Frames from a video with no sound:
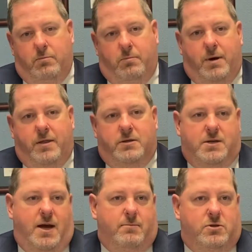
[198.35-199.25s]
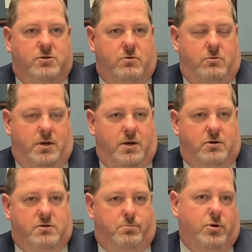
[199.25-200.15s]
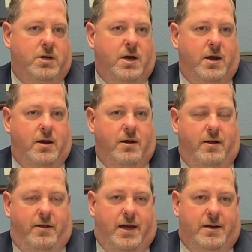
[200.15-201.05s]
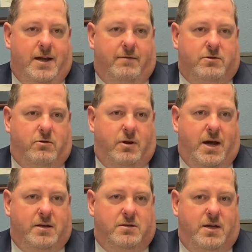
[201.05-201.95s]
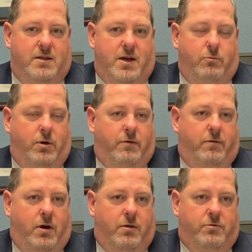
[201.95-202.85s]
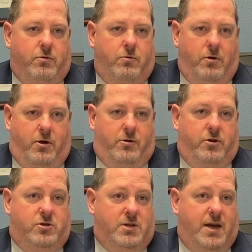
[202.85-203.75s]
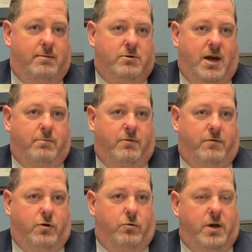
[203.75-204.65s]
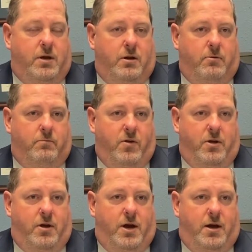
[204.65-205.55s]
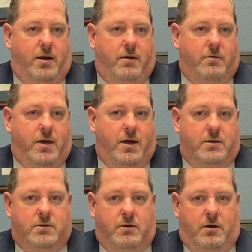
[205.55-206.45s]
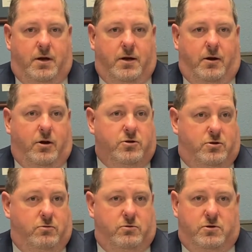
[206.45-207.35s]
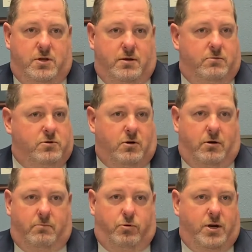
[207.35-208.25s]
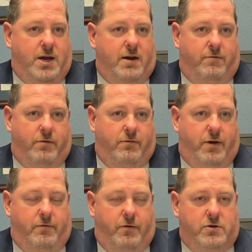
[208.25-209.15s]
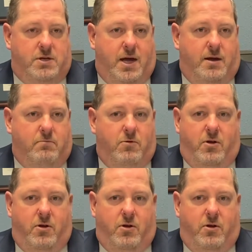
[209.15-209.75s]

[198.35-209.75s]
But by the time a student enters pre-K at Navasota ISD, they will have gone through the same type of curriculum that our students that start pre-K for the very first time.